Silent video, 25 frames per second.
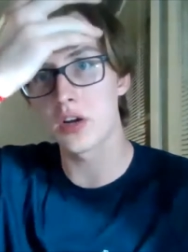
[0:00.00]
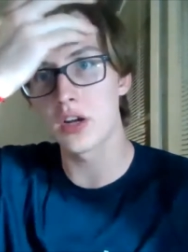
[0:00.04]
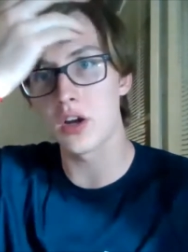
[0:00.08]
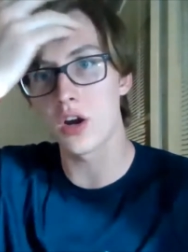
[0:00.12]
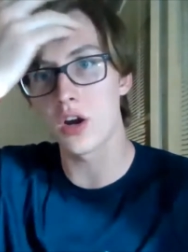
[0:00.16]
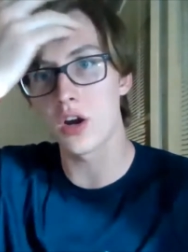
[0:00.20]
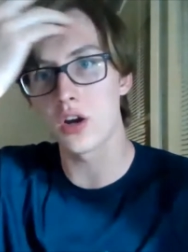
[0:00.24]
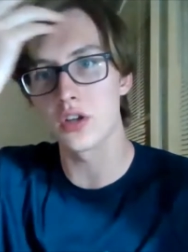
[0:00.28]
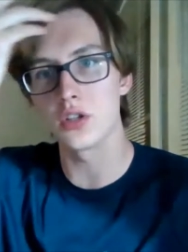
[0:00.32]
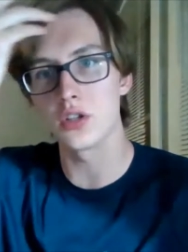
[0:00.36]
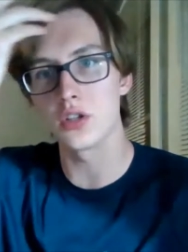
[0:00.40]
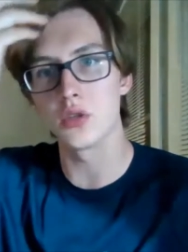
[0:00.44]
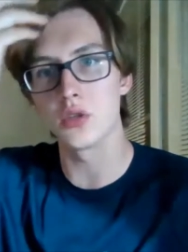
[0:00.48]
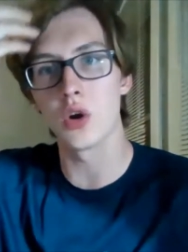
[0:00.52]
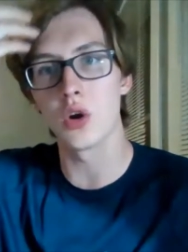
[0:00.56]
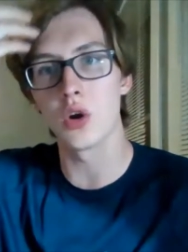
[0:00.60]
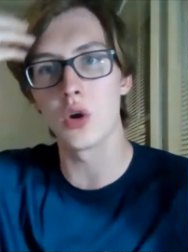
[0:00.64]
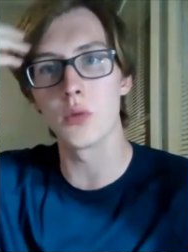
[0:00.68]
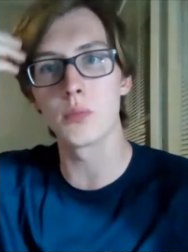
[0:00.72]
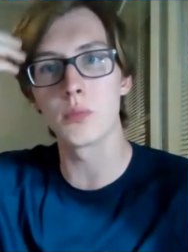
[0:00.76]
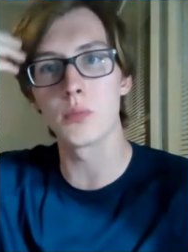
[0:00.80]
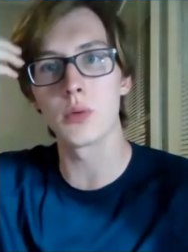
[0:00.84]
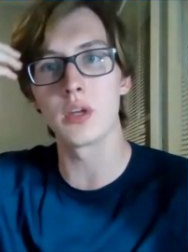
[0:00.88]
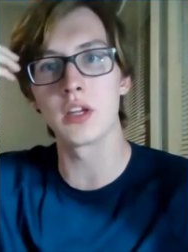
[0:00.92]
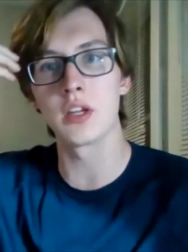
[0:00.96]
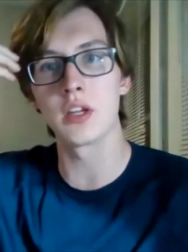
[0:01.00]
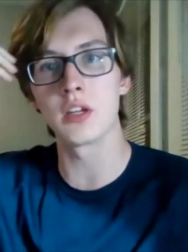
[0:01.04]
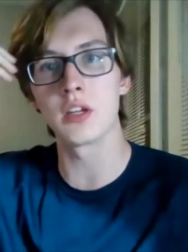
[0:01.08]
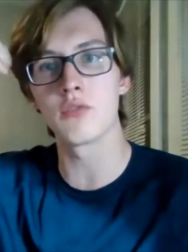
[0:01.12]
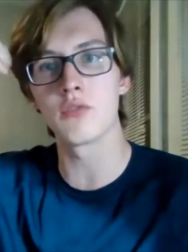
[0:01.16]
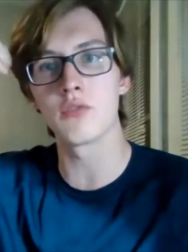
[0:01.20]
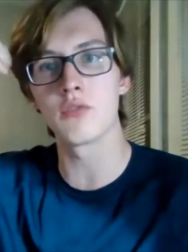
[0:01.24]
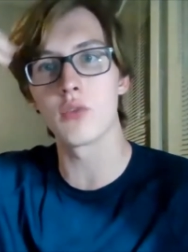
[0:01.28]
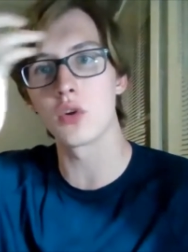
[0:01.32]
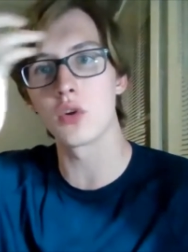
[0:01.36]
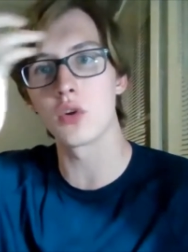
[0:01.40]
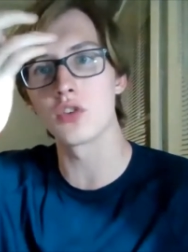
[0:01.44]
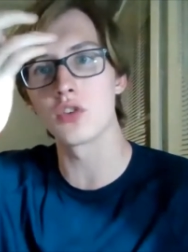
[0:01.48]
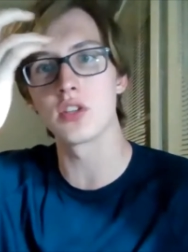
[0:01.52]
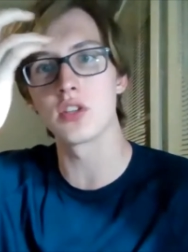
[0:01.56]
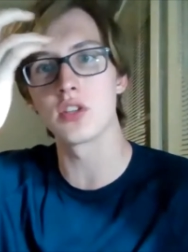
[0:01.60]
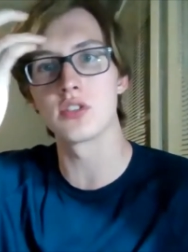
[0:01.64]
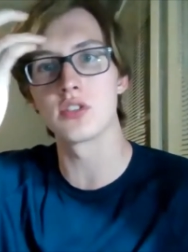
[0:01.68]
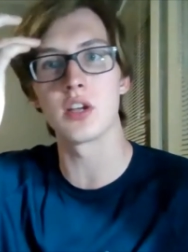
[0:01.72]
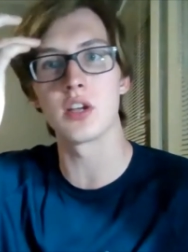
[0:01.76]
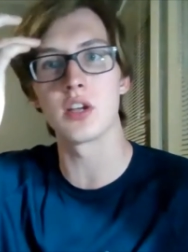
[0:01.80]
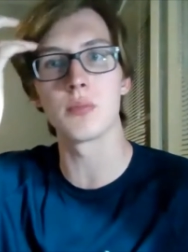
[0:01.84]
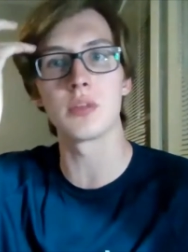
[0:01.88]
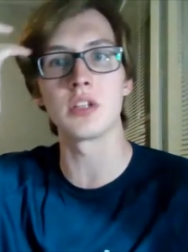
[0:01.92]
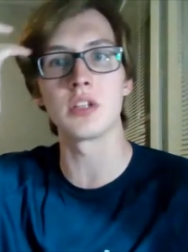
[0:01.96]
Are you hoping for just
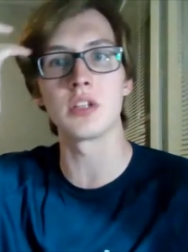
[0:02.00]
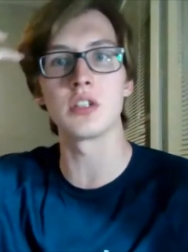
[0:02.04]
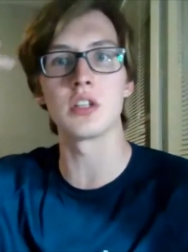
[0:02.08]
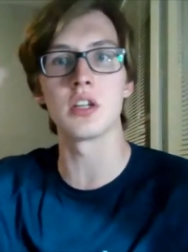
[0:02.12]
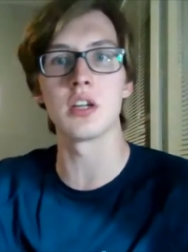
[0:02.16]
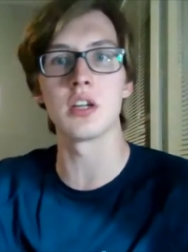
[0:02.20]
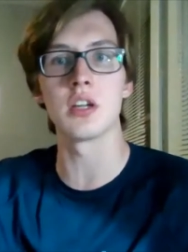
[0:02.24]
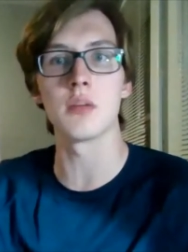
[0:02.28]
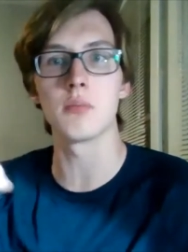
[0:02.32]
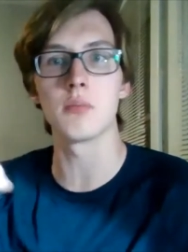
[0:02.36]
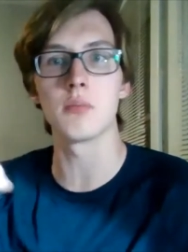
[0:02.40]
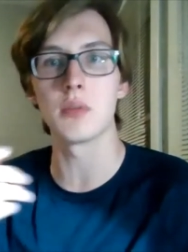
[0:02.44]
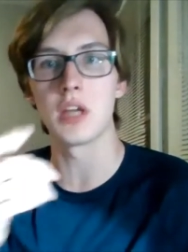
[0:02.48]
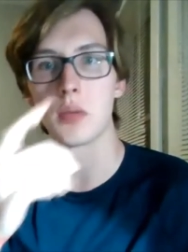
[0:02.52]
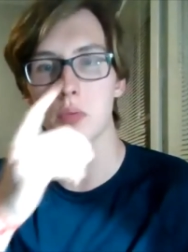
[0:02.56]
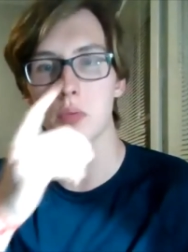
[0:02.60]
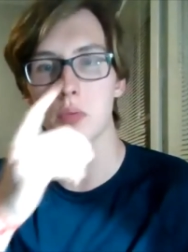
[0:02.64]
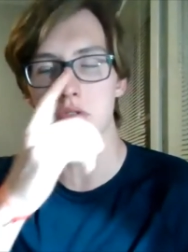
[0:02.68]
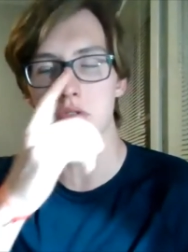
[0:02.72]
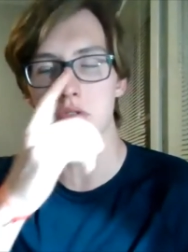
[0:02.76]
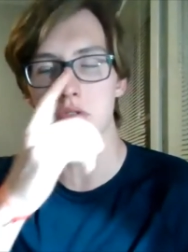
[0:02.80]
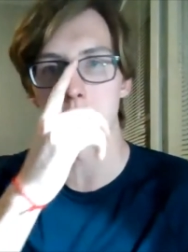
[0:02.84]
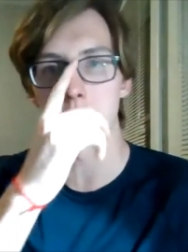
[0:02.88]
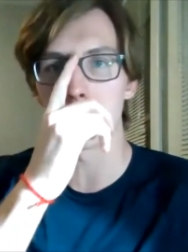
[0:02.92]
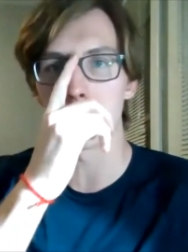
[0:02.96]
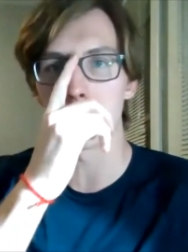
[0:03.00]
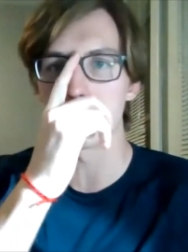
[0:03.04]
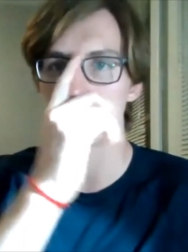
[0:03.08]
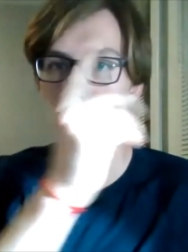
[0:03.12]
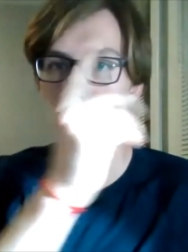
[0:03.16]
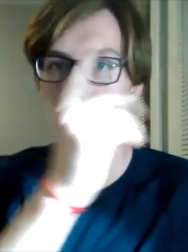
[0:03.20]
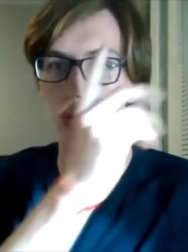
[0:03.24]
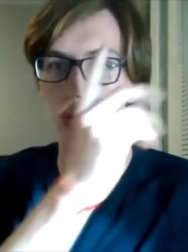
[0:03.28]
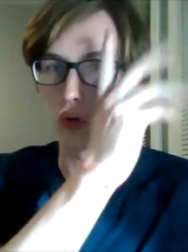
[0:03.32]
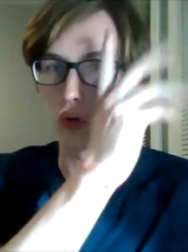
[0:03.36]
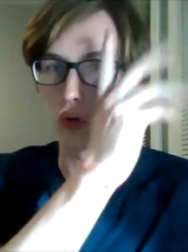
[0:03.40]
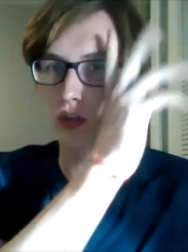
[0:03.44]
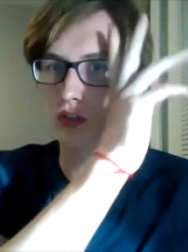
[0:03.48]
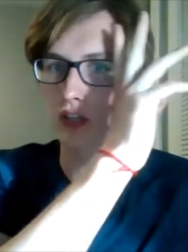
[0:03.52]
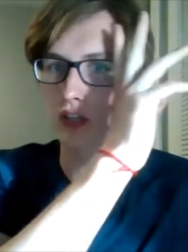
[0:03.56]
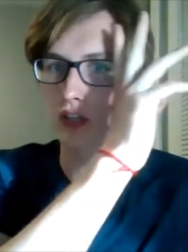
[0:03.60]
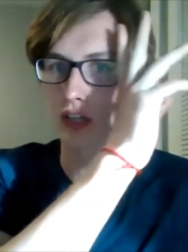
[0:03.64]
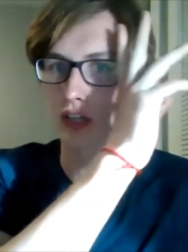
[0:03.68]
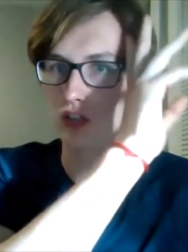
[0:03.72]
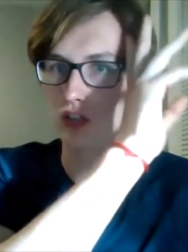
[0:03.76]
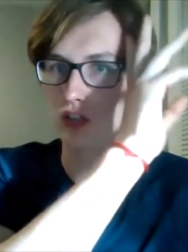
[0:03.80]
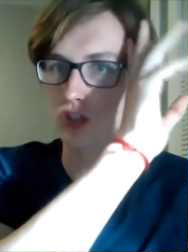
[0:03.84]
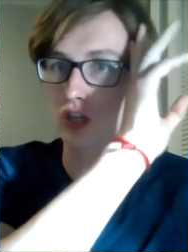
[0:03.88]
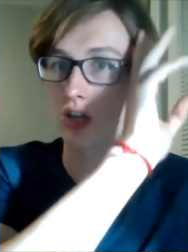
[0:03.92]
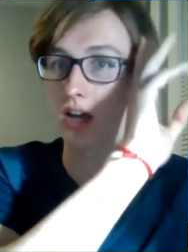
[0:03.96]
something to be able to put towards like a
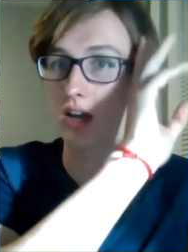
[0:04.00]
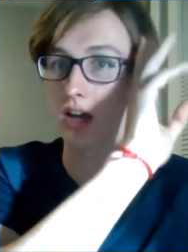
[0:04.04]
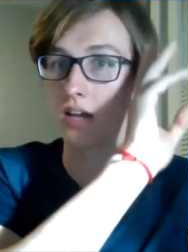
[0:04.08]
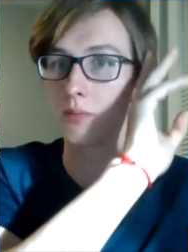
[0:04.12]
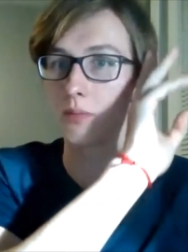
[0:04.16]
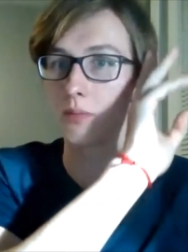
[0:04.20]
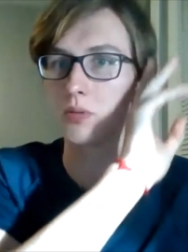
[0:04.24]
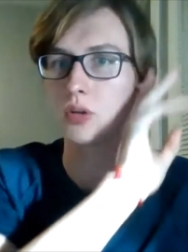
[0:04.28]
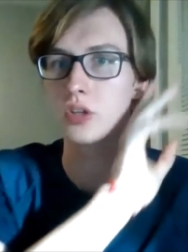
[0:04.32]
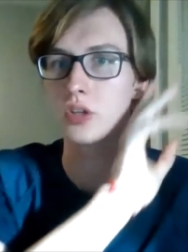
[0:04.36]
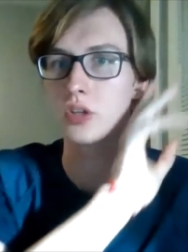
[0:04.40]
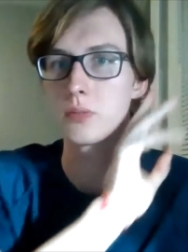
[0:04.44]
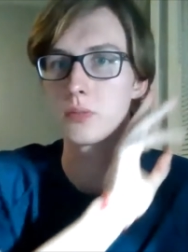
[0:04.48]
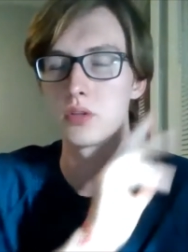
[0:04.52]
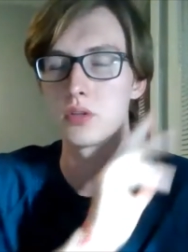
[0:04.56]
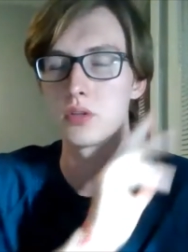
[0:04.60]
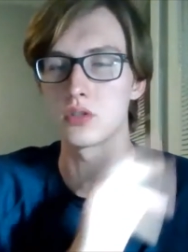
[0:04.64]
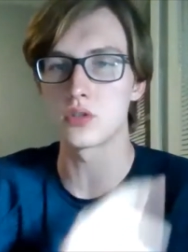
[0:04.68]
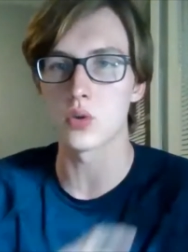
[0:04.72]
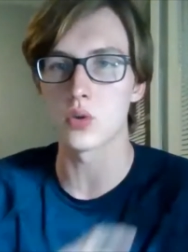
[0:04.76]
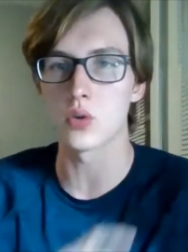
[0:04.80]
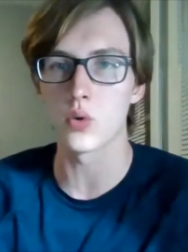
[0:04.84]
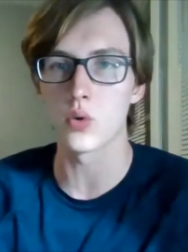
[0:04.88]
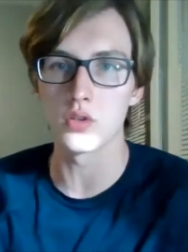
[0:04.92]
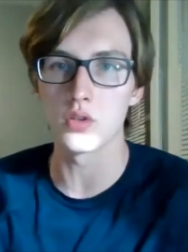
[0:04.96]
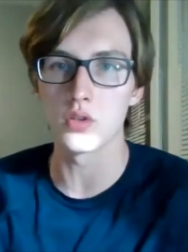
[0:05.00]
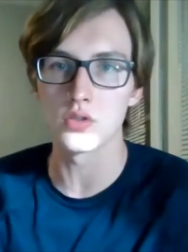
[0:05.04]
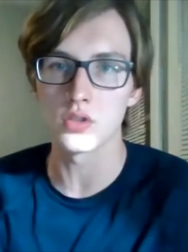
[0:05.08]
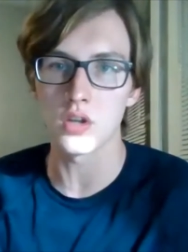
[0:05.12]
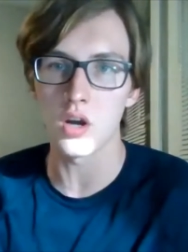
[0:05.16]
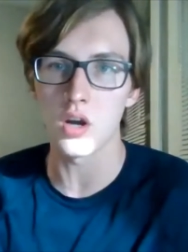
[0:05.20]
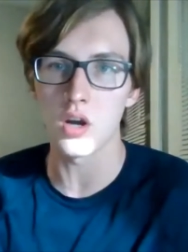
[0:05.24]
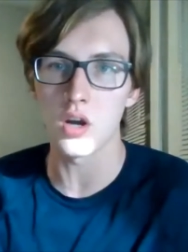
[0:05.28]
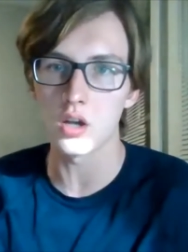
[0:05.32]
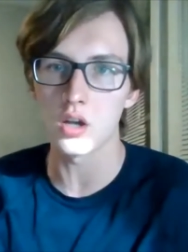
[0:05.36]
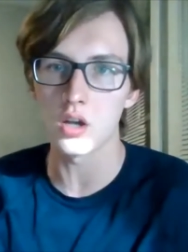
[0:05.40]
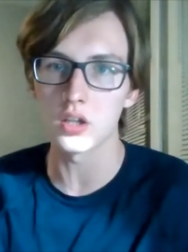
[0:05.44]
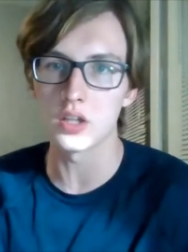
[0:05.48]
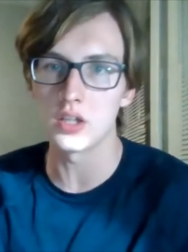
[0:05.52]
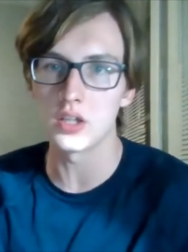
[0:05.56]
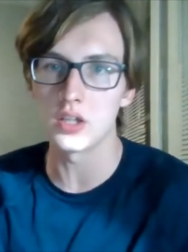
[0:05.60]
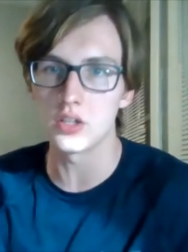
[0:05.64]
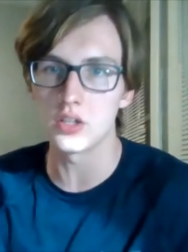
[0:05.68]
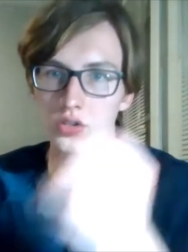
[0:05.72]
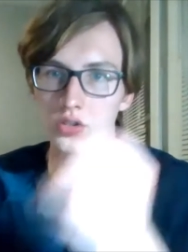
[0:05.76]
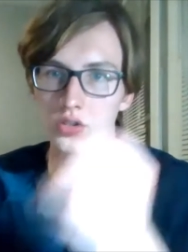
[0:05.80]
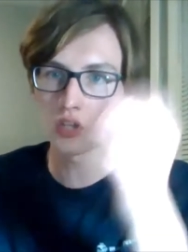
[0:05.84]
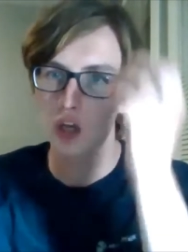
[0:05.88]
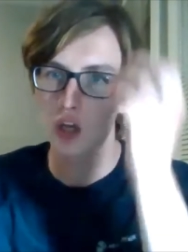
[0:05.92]
GI Bill to put towards college?